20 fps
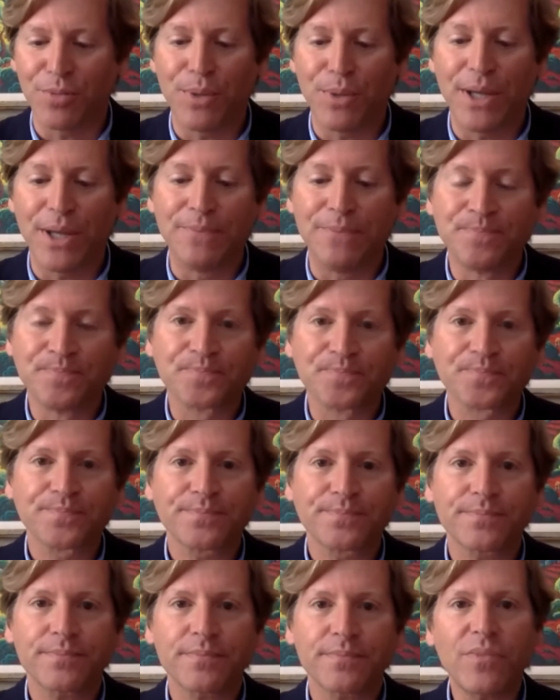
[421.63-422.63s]
But
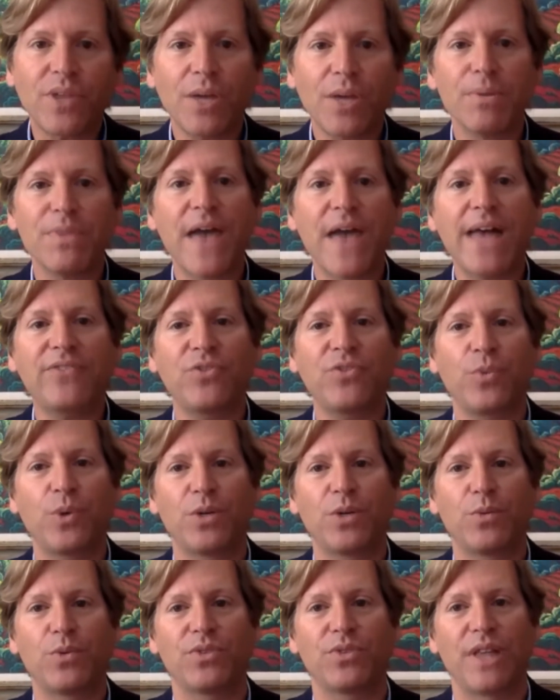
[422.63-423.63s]
that's what
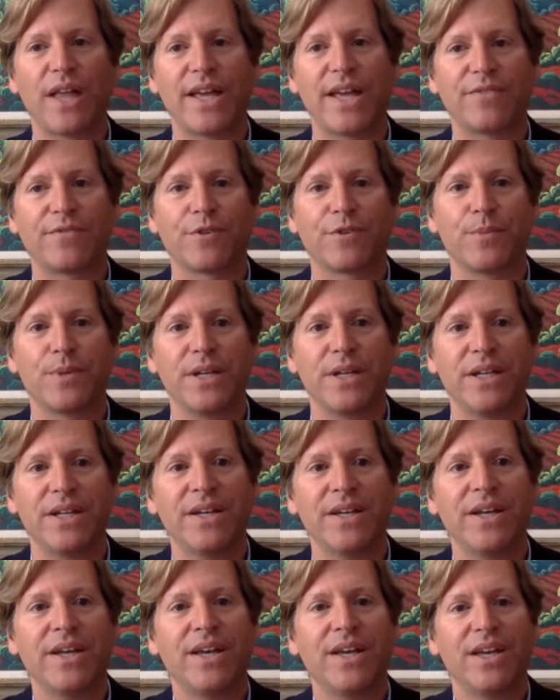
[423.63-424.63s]
it was like for
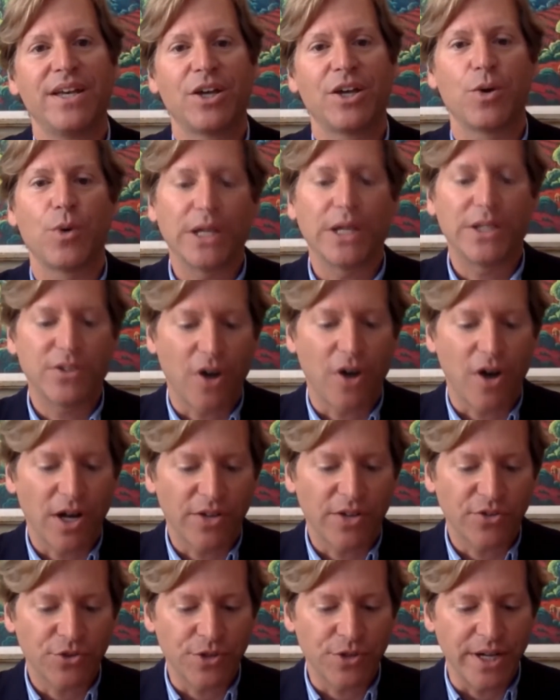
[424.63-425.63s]
me going to
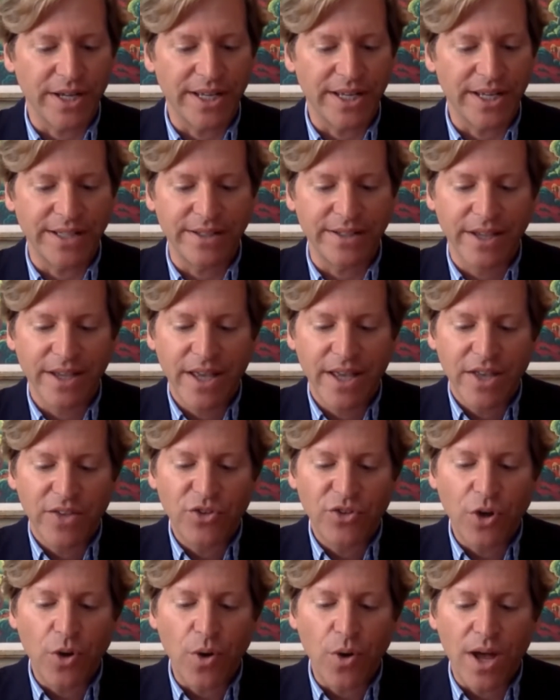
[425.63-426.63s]
Austria. And
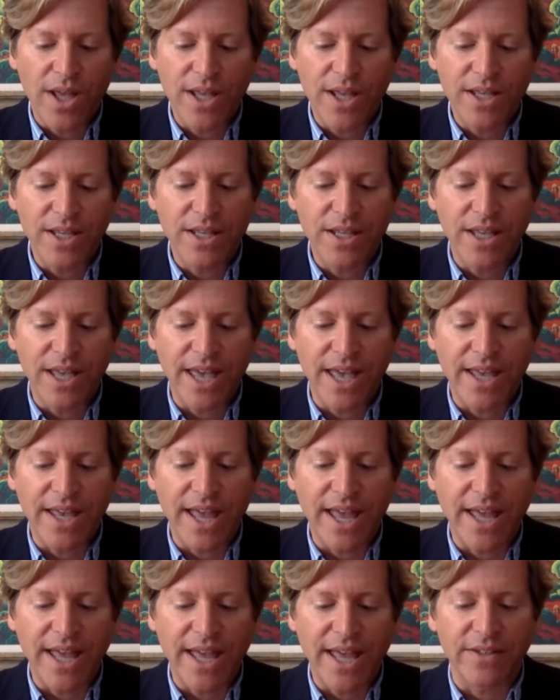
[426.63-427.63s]
so,
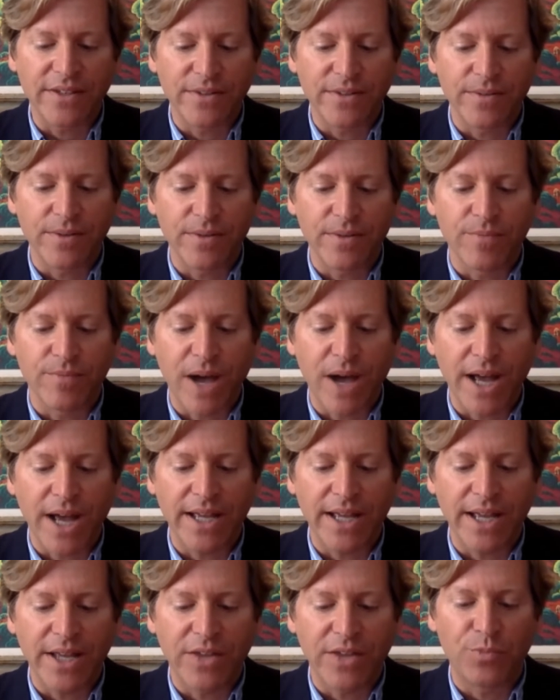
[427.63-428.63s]
and
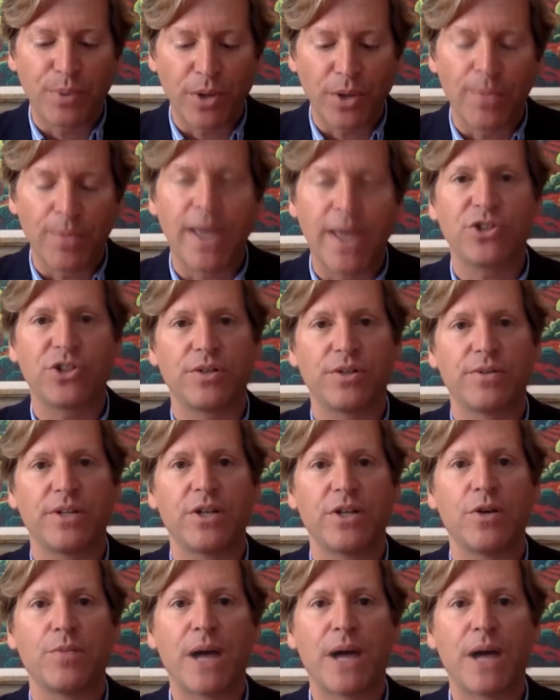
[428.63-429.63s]
as Bill mentioned,
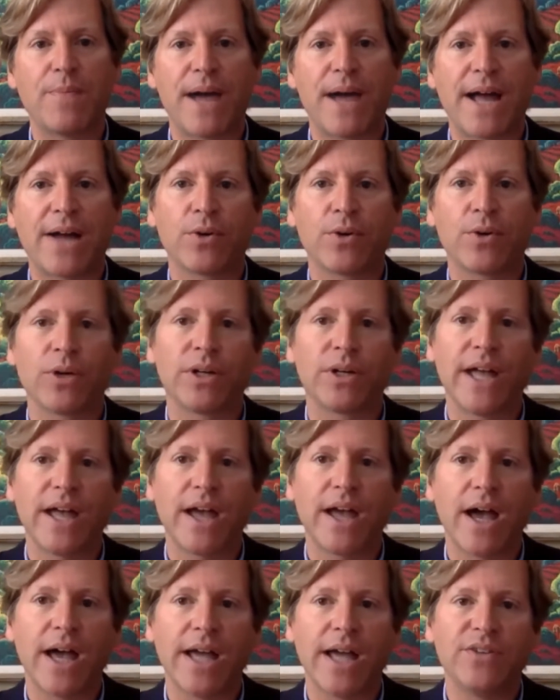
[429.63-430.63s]
my background,
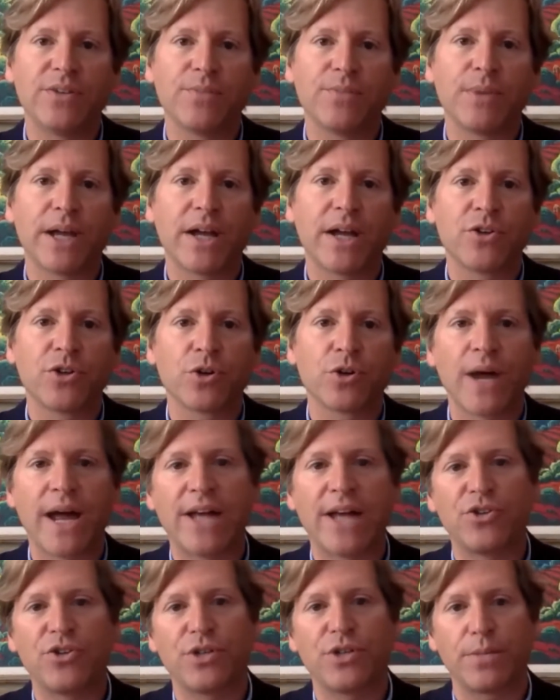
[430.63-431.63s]
I did my
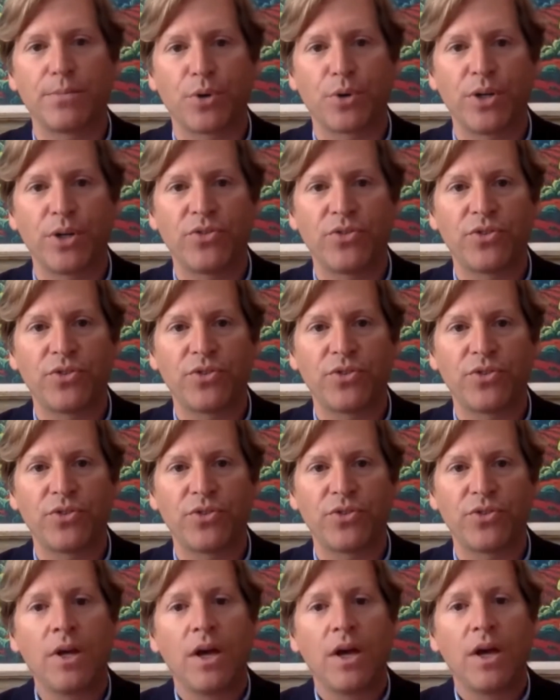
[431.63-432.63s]
undergraduate at
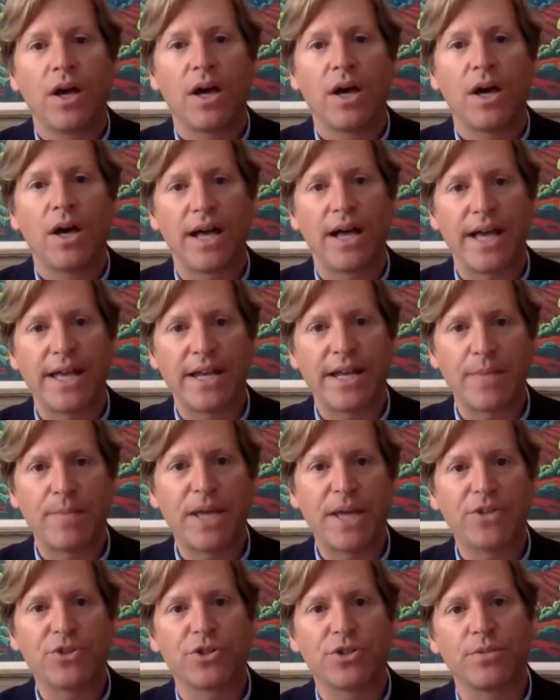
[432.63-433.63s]
Princeton. And I
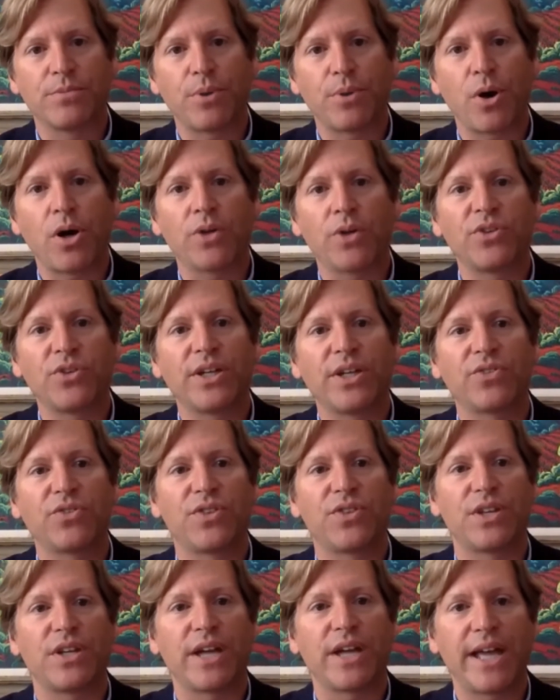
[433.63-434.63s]
majored in
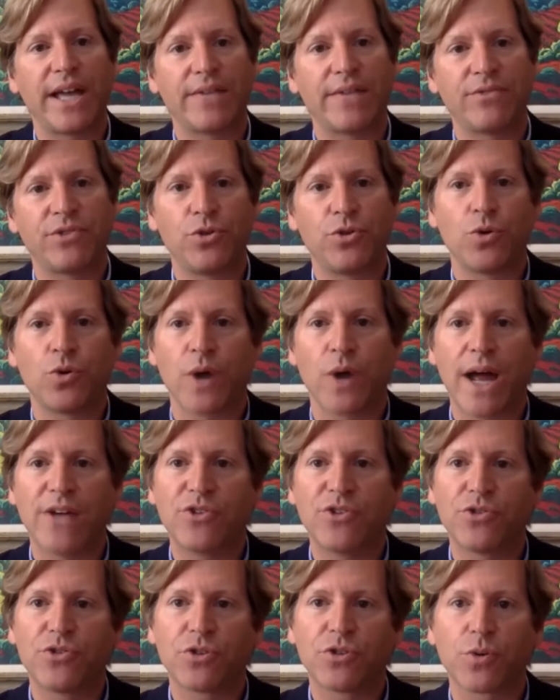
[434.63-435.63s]
politics. Then I have 2
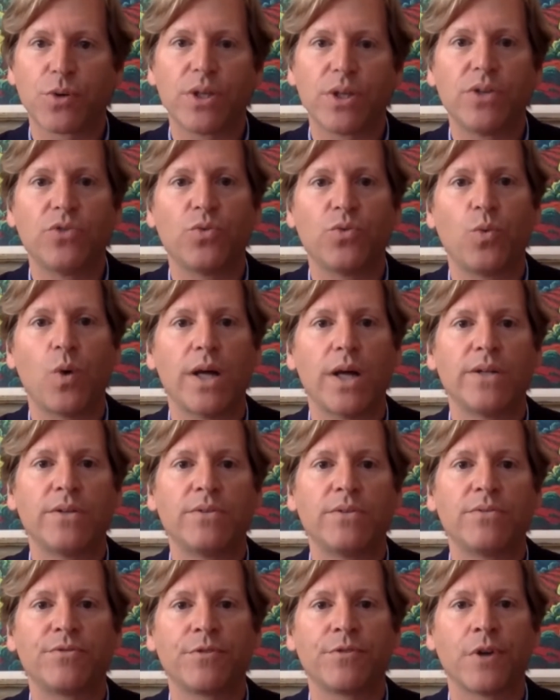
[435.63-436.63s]
graduate degrees,
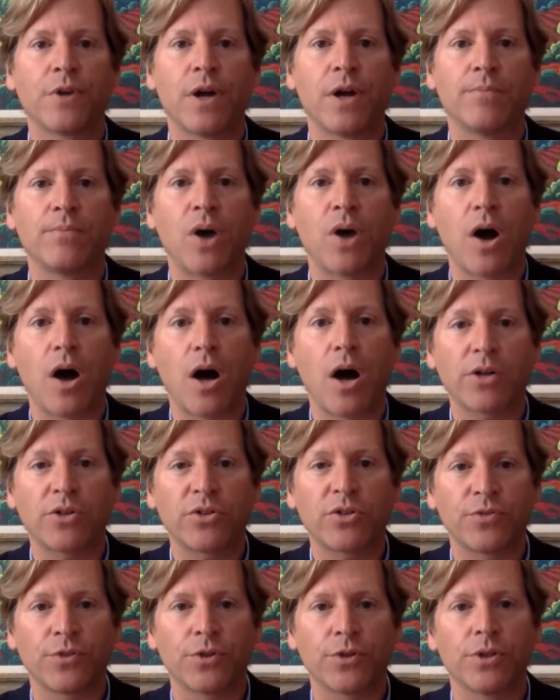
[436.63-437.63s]
one from
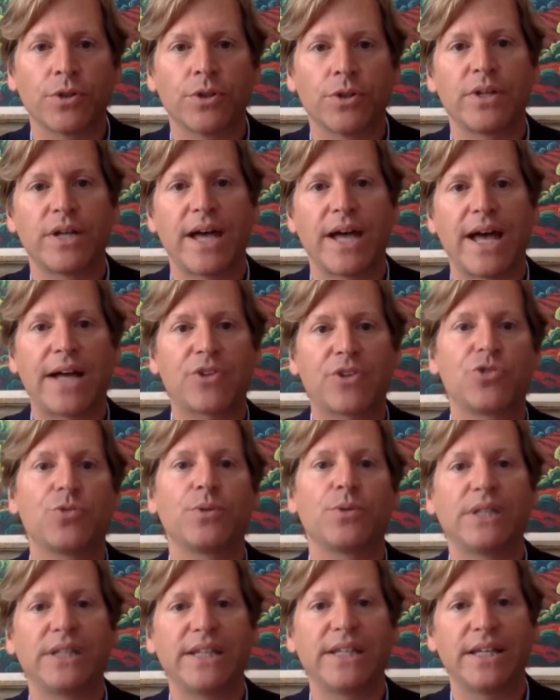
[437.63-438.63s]
Oxford,
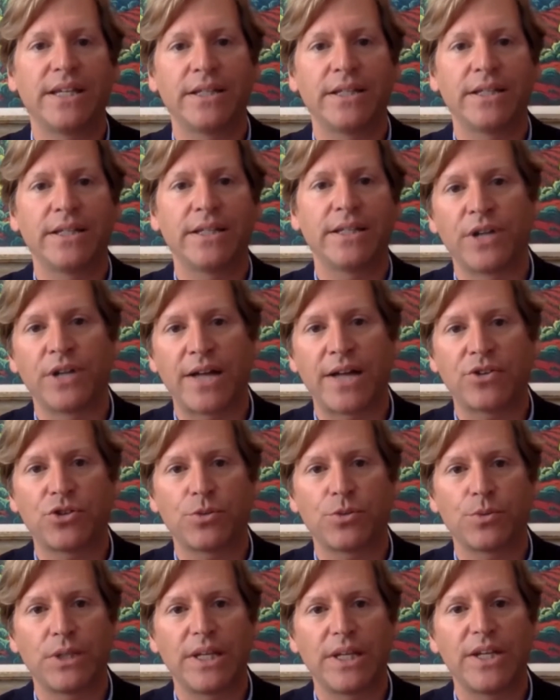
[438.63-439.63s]
actually in
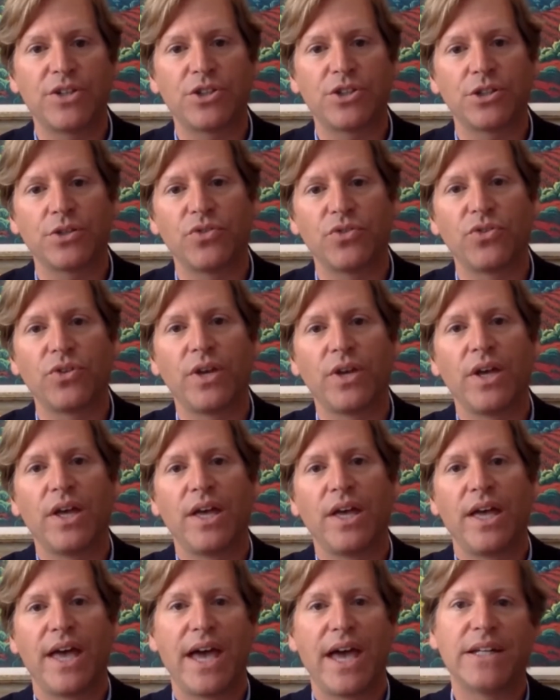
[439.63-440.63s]
international relations,
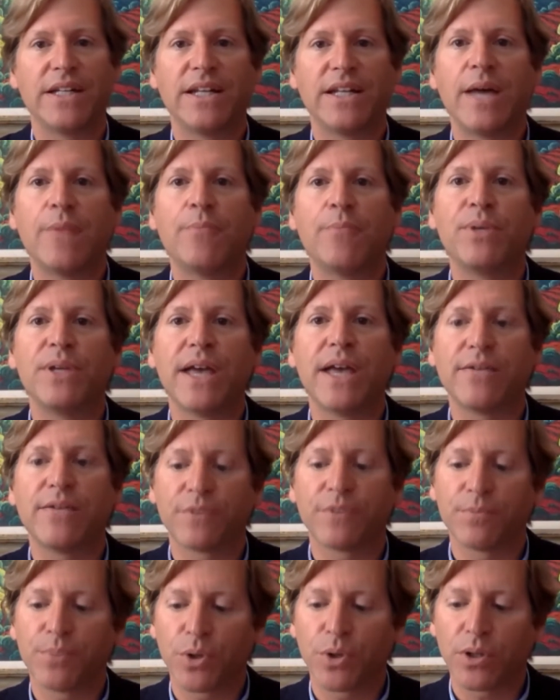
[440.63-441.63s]
and an MBA
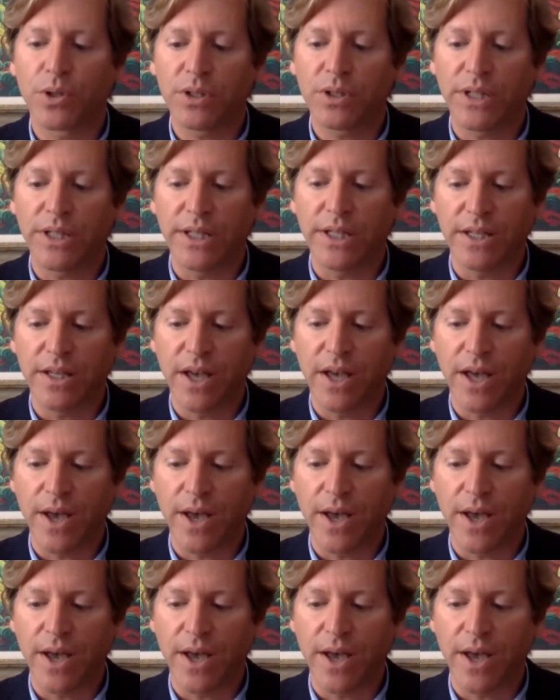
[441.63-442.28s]
from Berkeley.